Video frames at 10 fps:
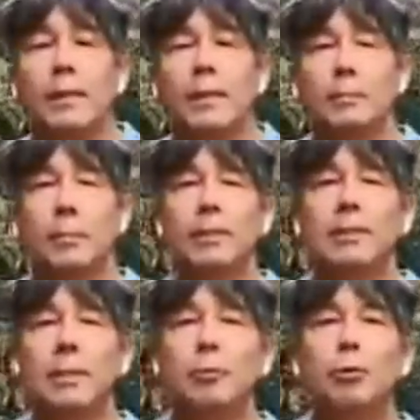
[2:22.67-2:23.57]
This book
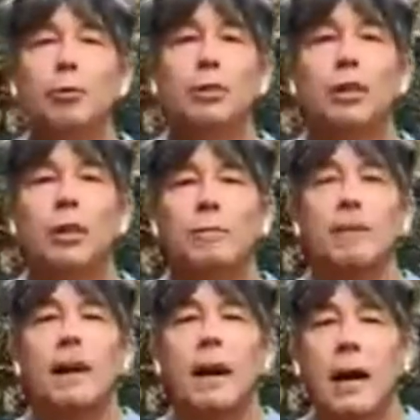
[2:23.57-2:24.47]
is an approach
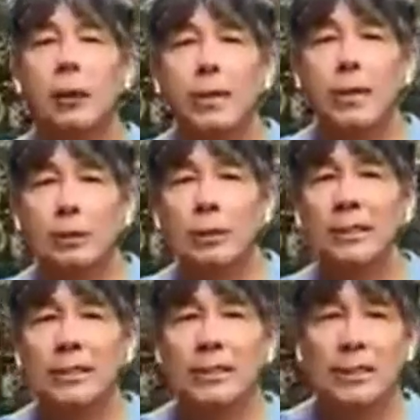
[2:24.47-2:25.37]
of how we can
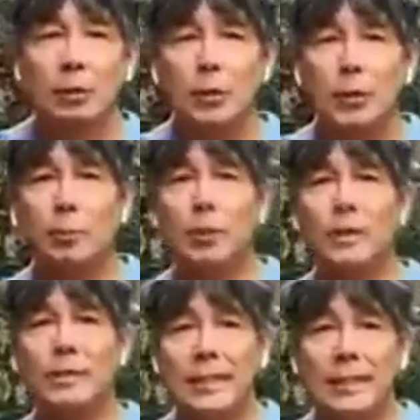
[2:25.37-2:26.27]
transition towards a
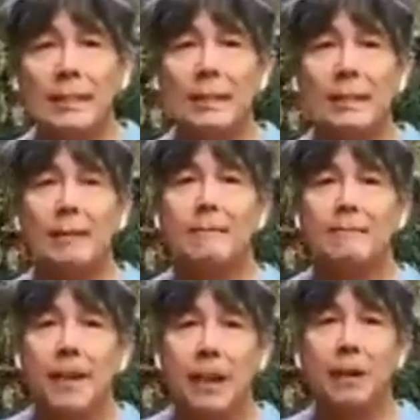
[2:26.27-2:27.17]
more just,
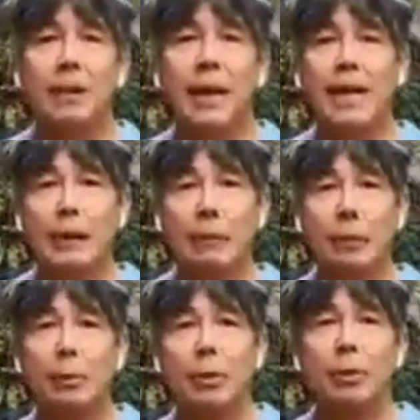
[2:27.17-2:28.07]
fair, and
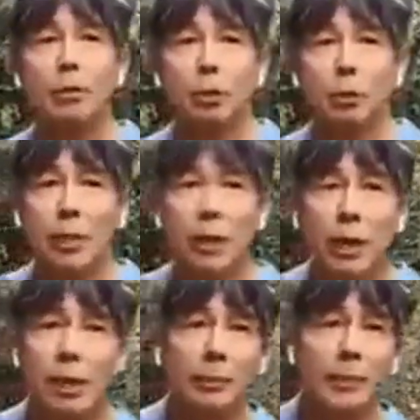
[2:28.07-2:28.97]
equitable global
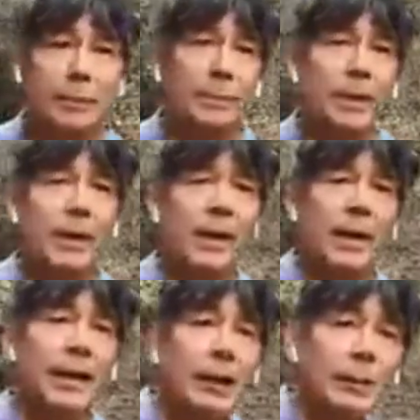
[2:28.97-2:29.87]
economy.
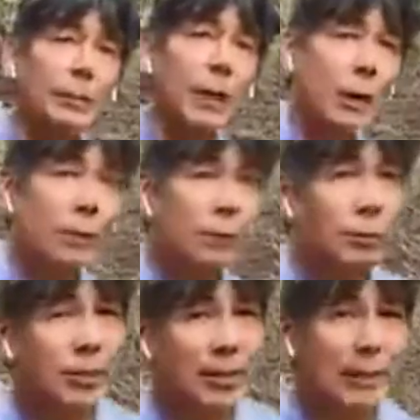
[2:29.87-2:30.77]
And how we, how we
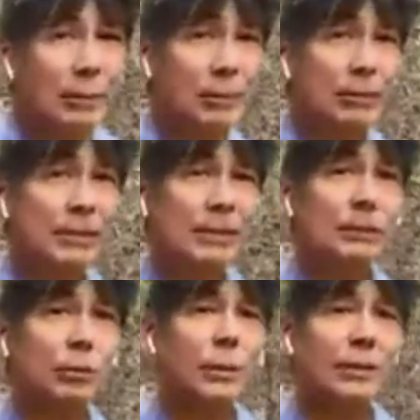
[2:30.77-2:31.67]
do this, how we
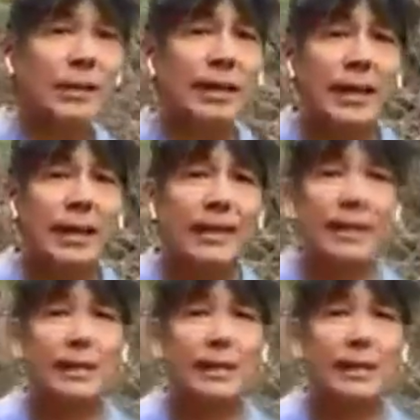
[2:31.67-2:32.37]
transition towards an, an